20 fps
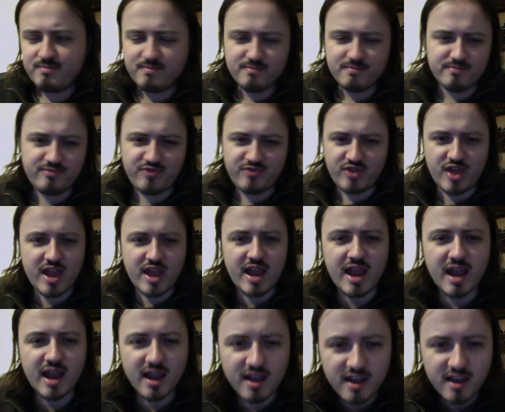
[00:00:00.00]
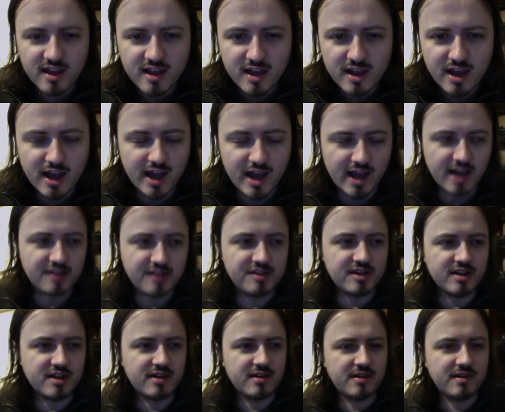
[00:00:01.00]
thing, and
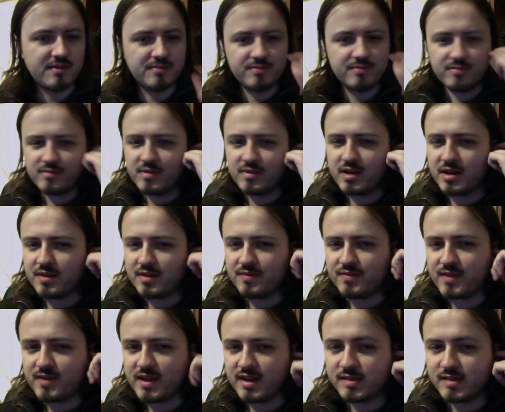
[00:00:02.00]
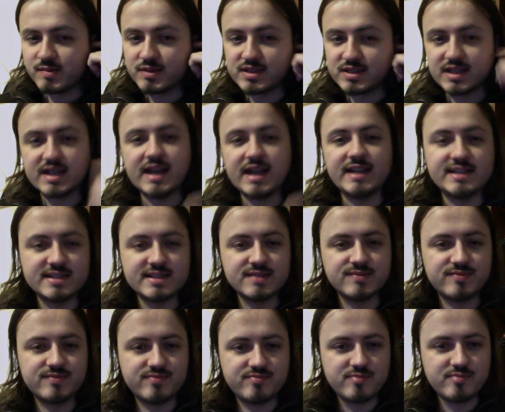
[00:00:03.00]
it was a case
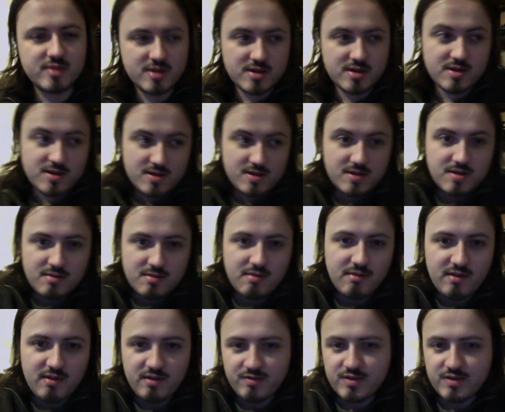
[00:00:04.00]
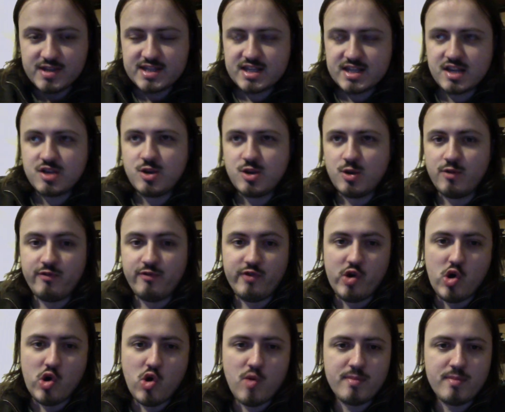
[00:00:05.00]
of this new
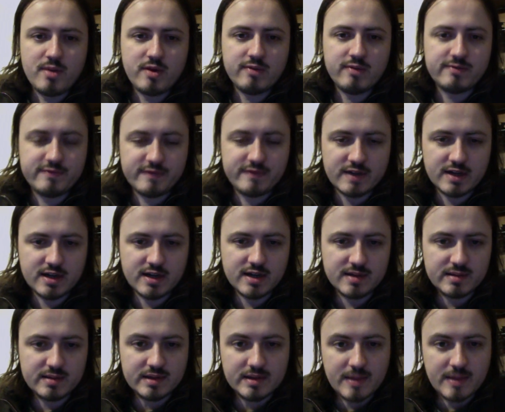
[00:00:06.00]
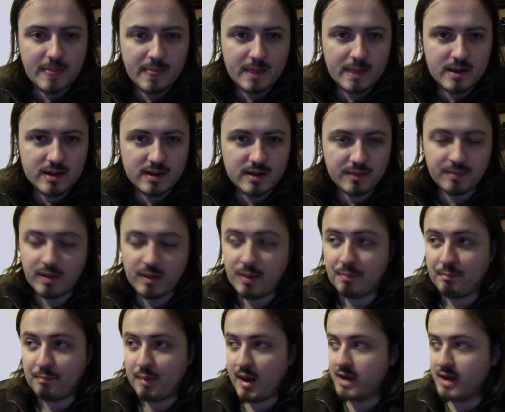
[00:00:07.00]
form of a
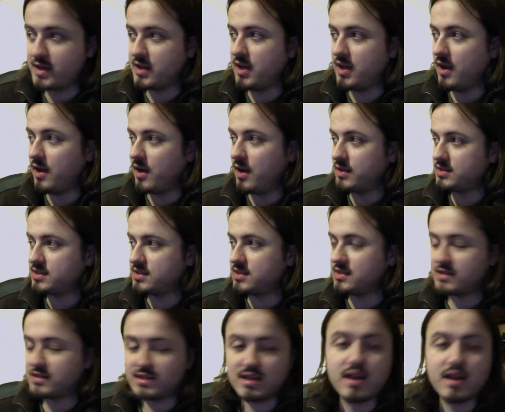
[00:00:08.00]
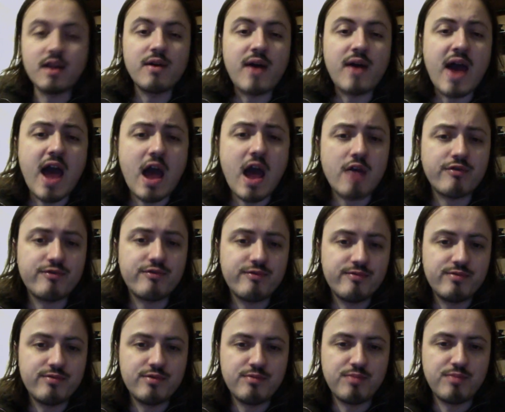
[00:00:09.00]
blood curse that's half
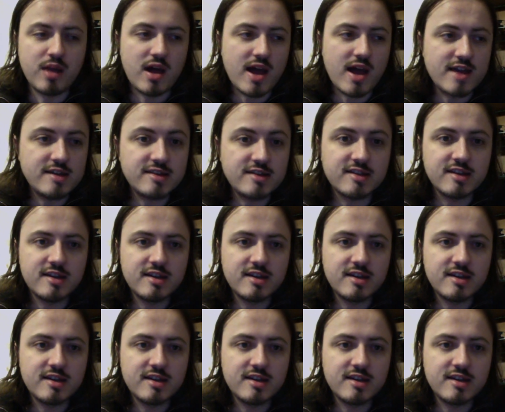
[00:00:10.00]
the blight